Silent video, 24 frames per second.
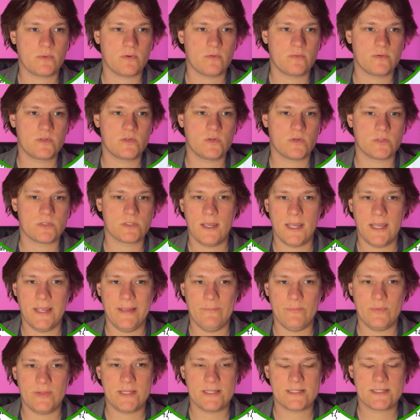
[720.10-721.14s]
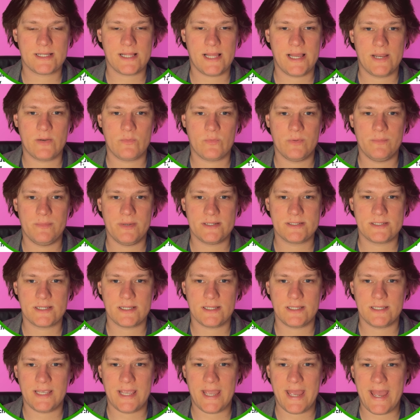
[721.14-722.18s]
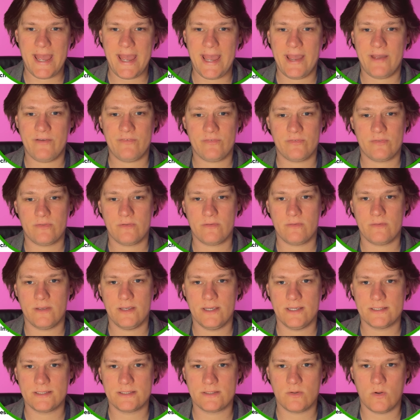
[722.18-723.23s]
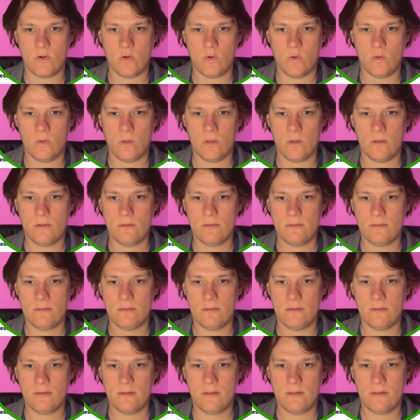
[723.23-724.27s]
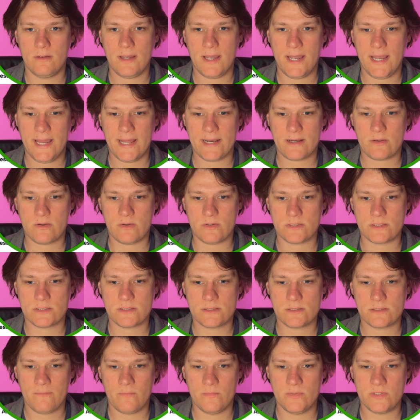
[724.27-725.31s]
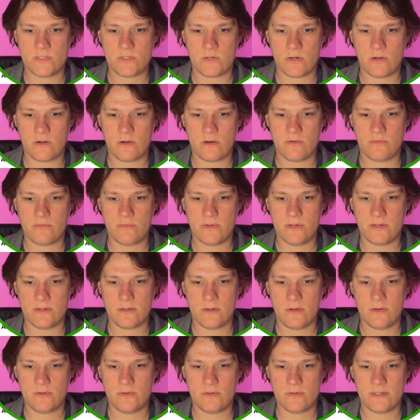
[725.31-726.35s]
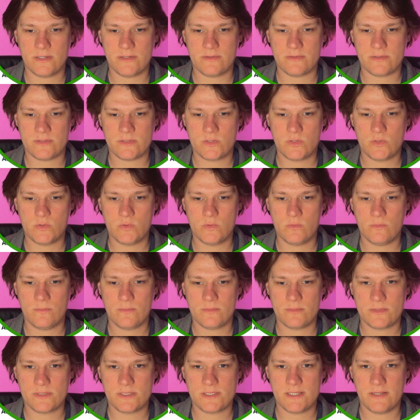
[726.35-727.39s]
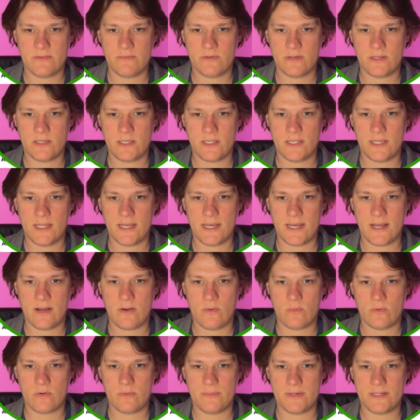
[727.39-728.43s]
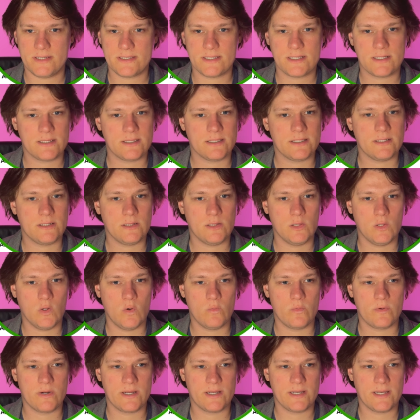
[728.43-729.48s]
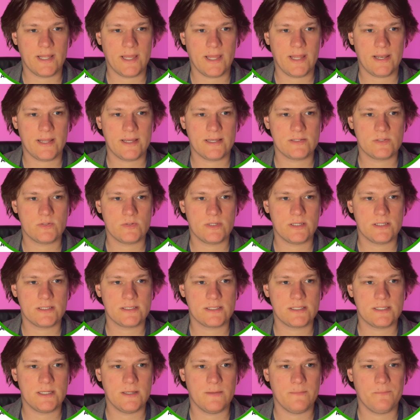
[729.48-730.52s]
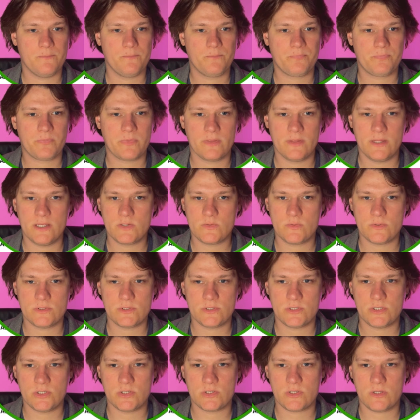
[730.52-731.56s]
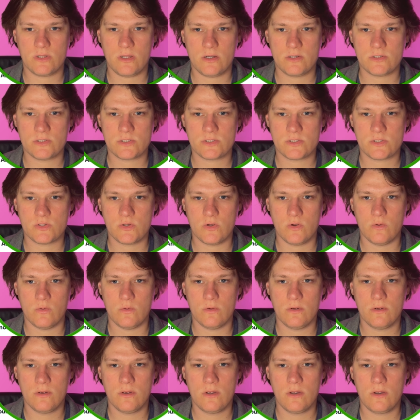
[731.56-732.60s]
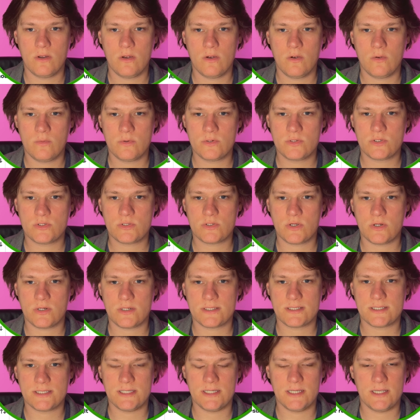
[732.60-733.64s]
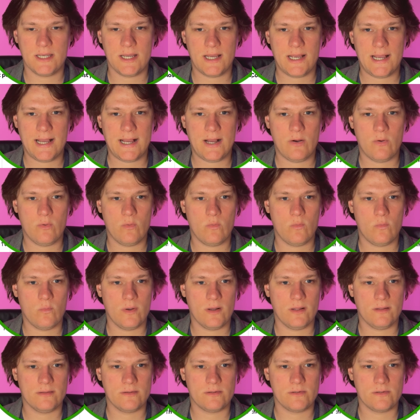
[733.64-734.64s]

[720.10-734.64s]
results. And with this client, we basically halved his whole ad cost. We started off with 102.70, and now we're basically lowering that, as you can see. This one was just launched, so we're just gonna see how well they're